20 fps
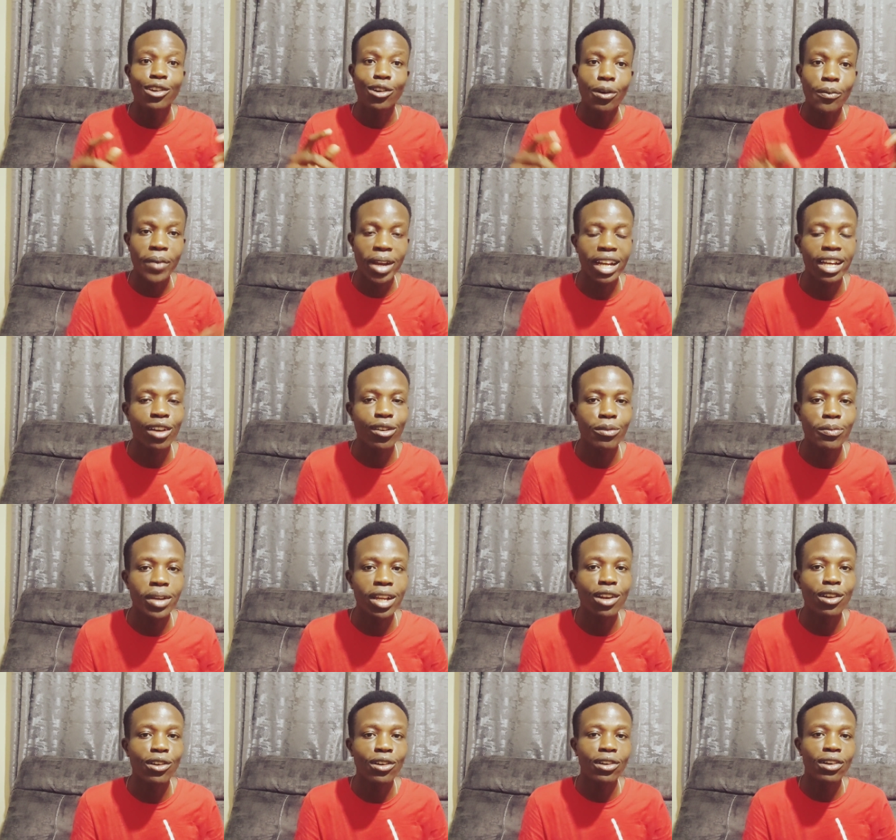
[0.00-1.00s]
Comment down
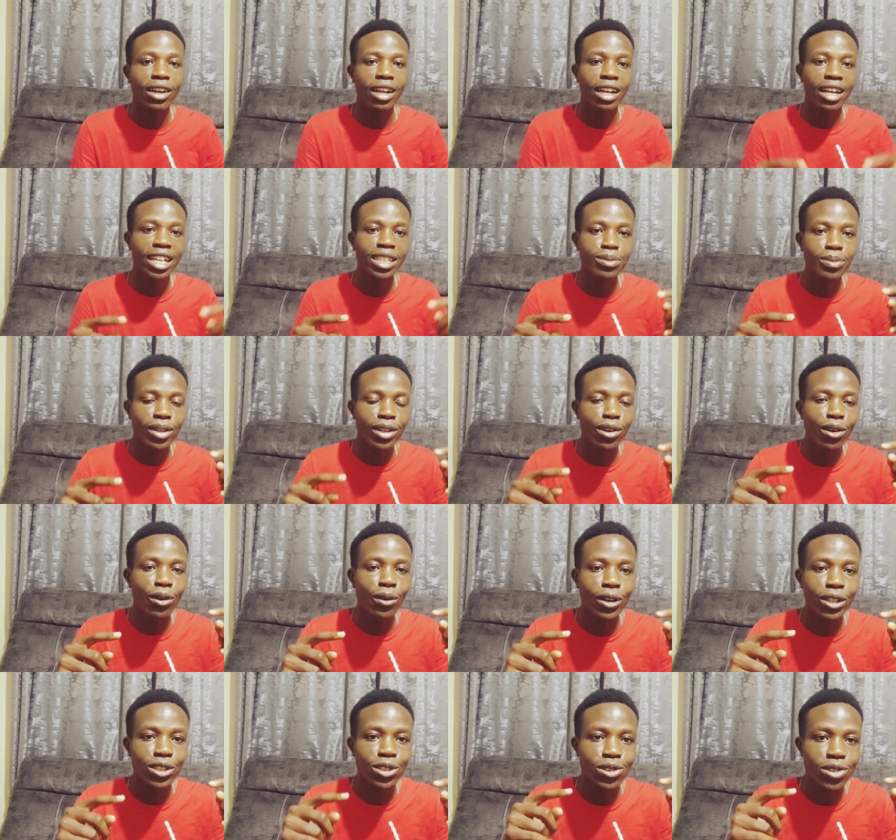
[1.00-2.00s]
below. Let me know
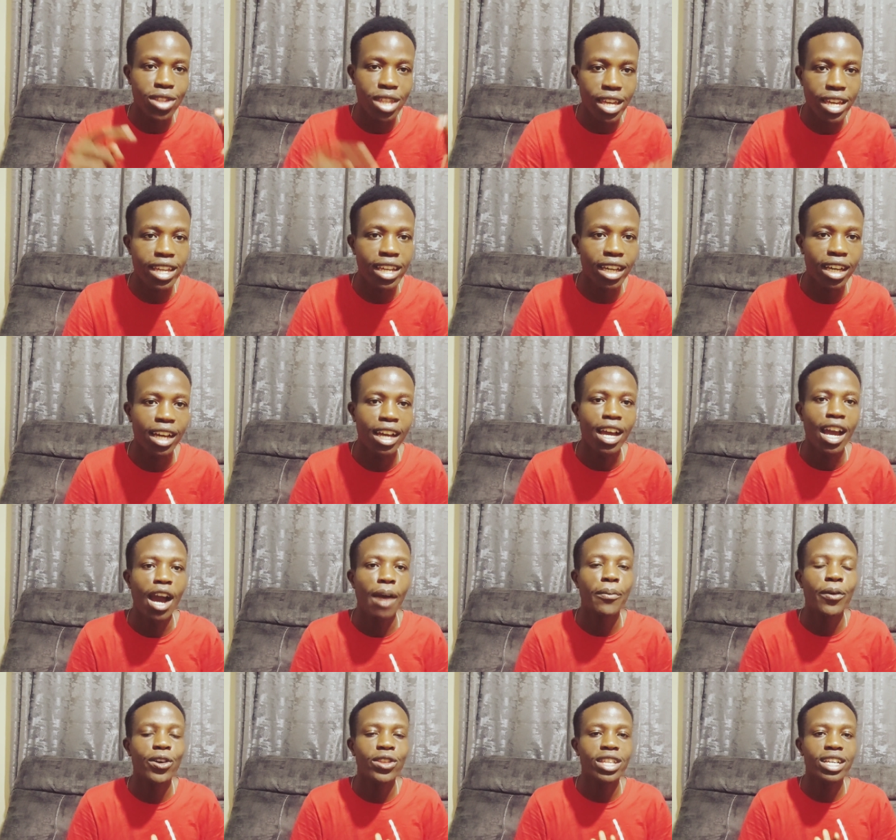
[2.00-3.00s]
what you think
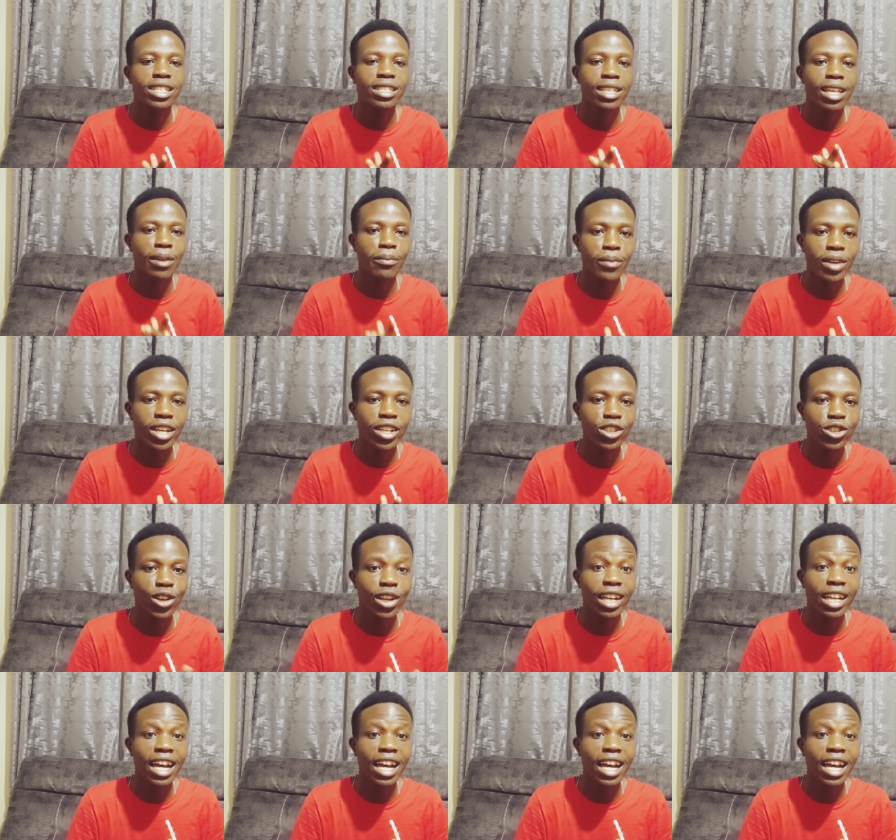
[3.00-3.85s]
about this same issue.